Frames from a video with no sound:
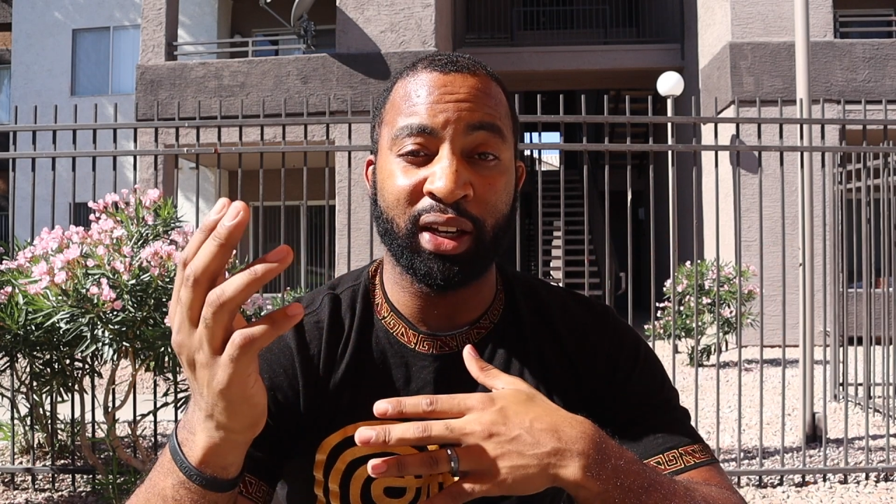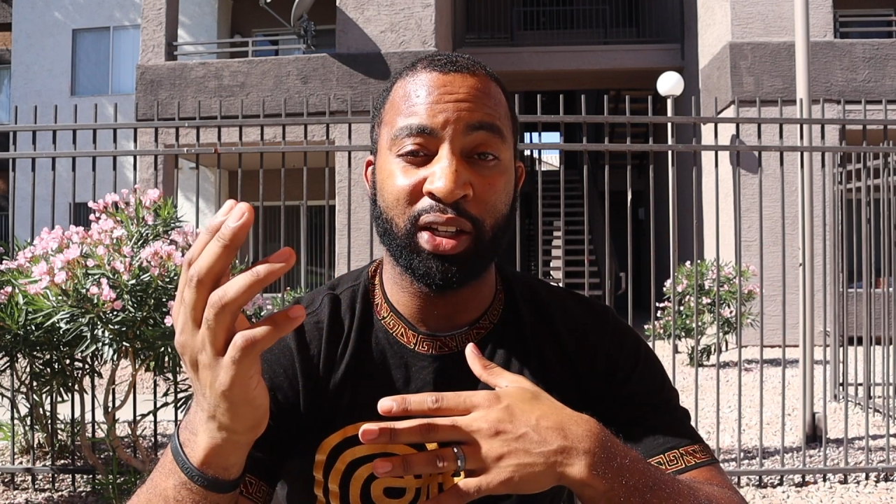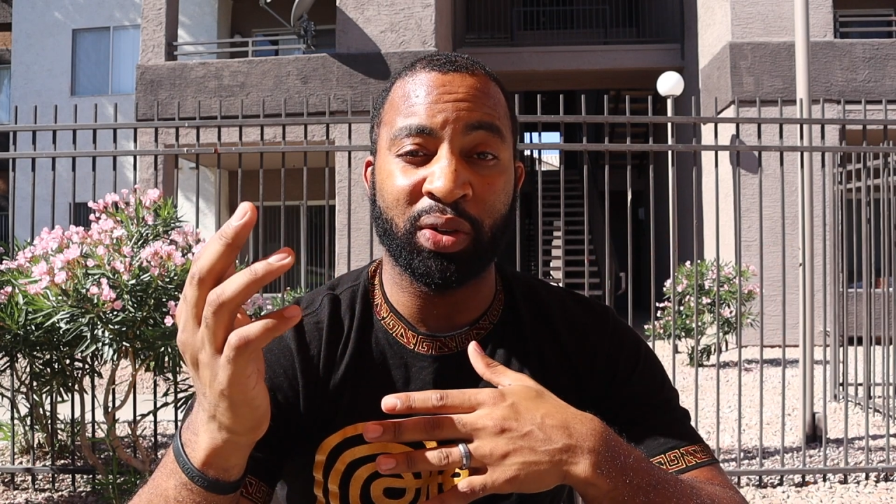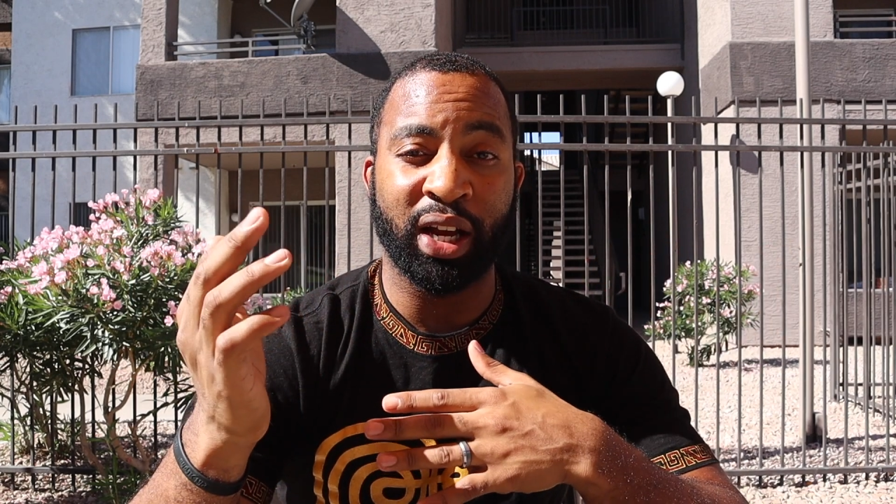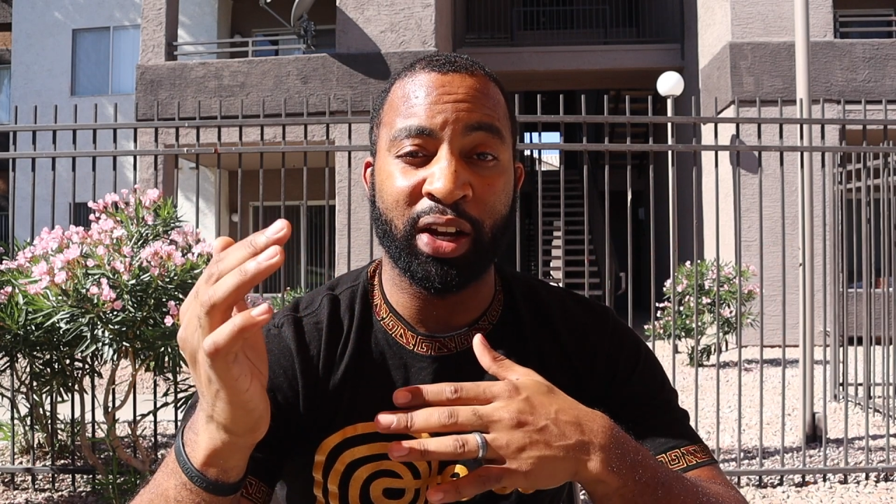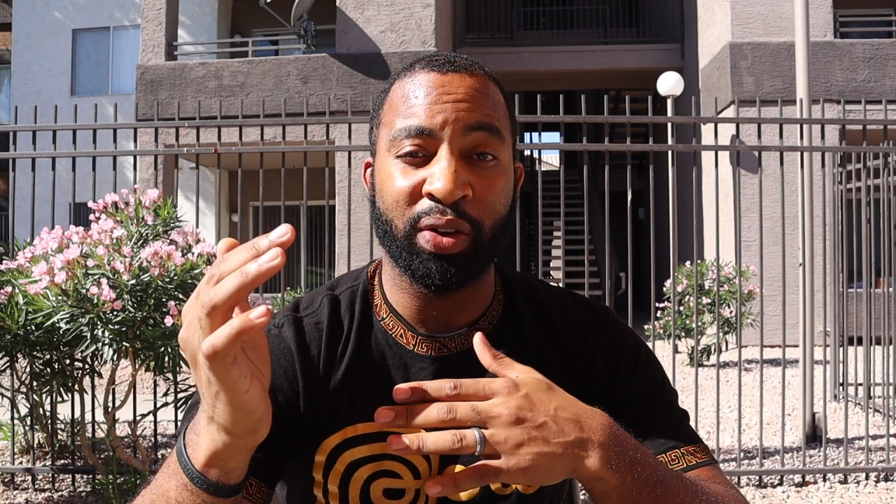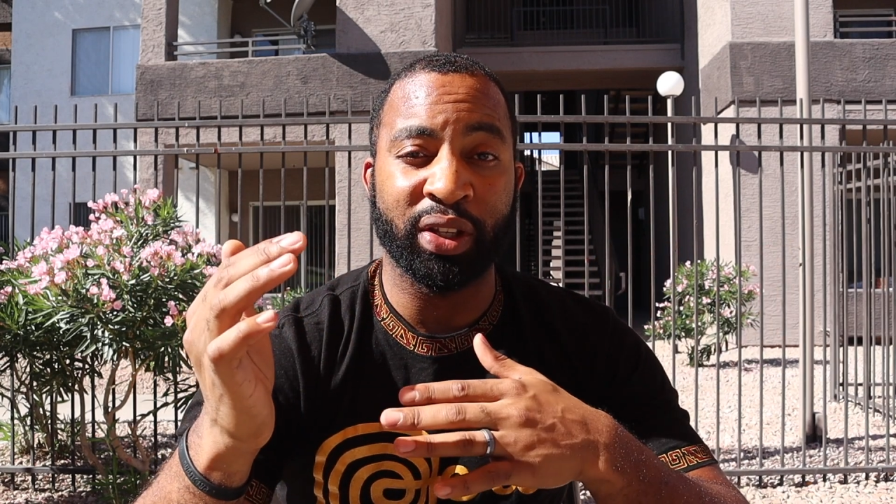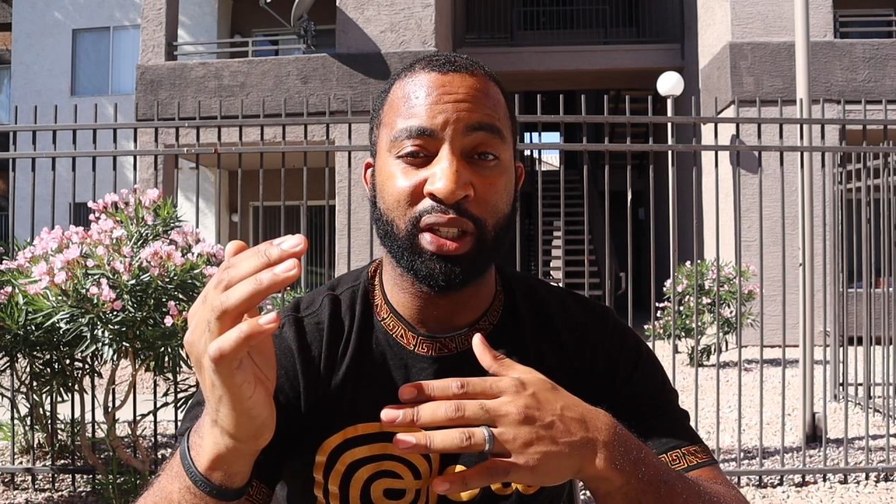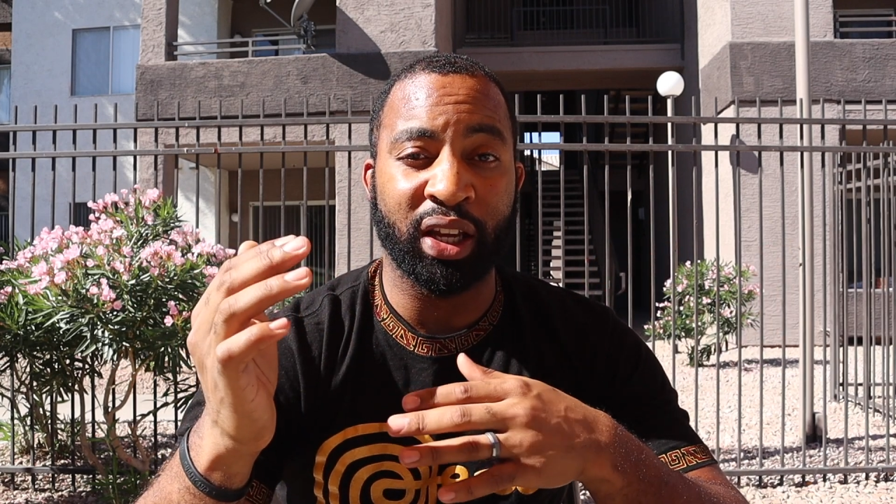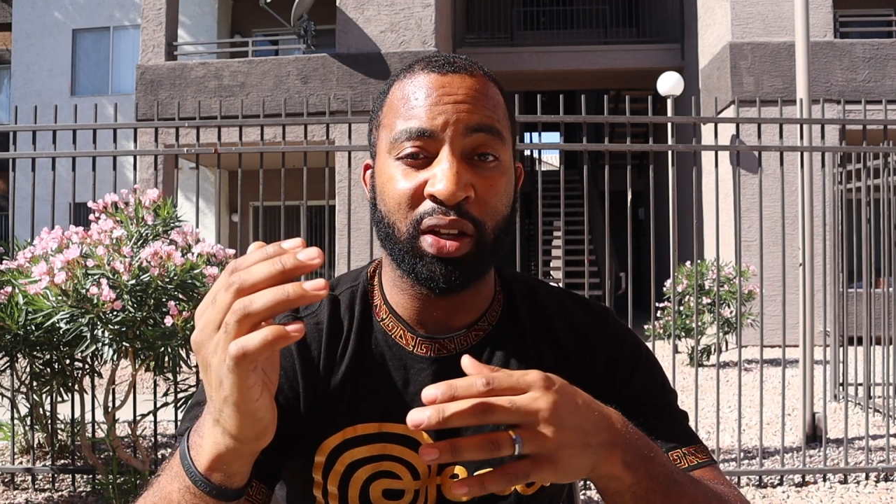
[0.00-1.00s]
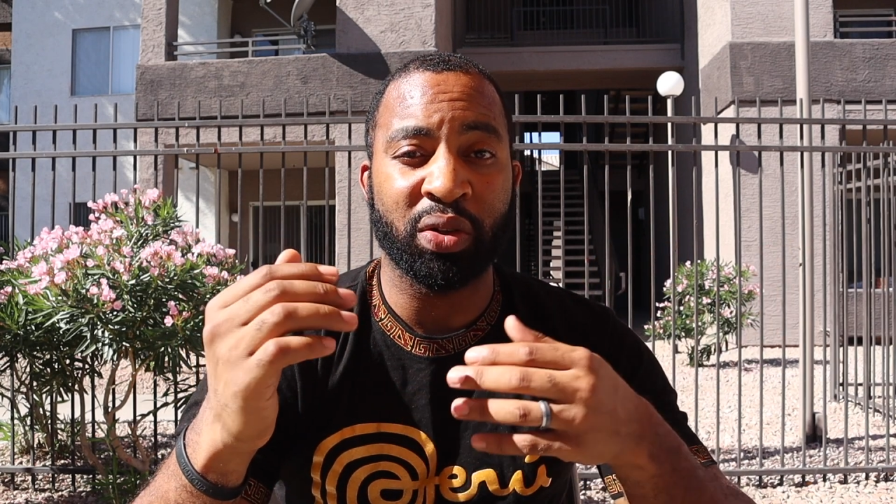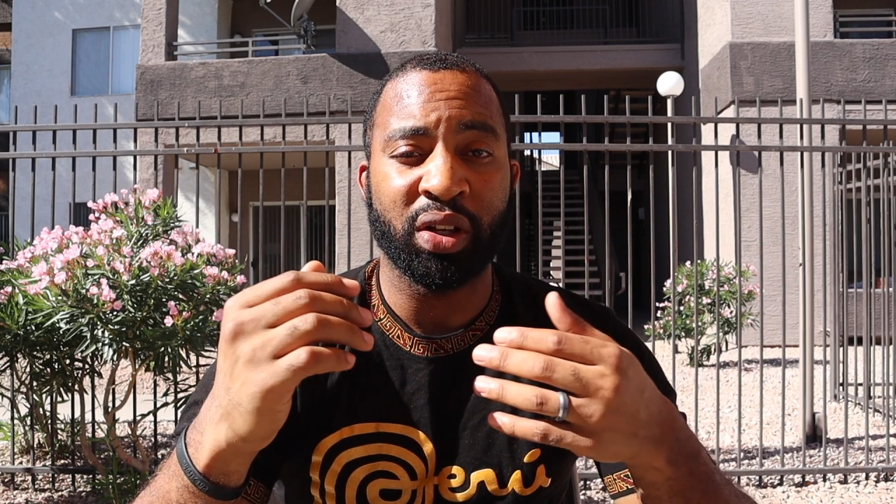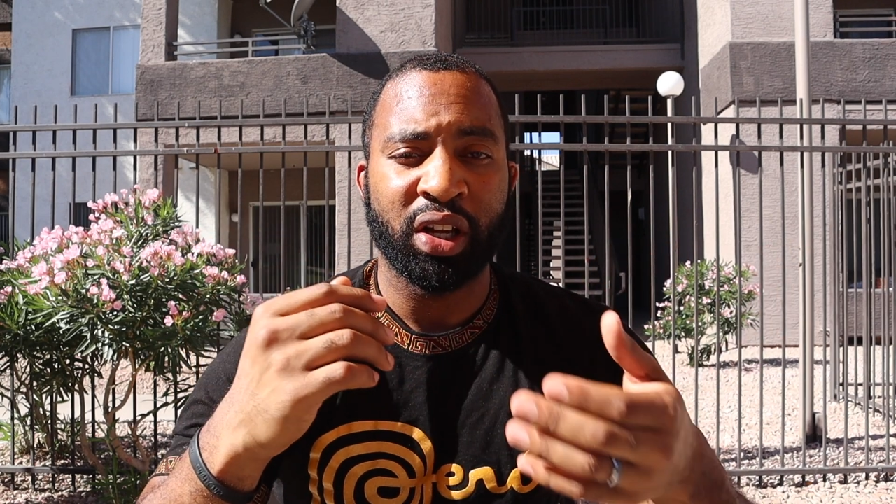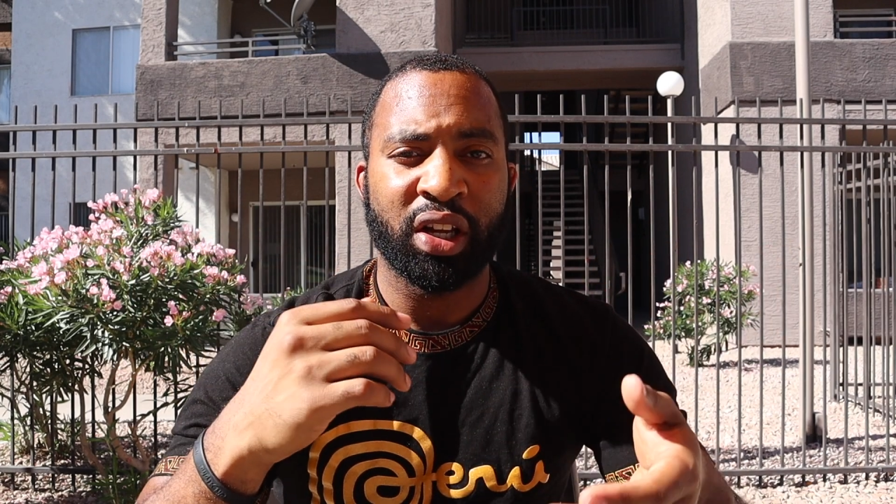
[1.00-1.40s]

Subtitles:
a little higher on the scale,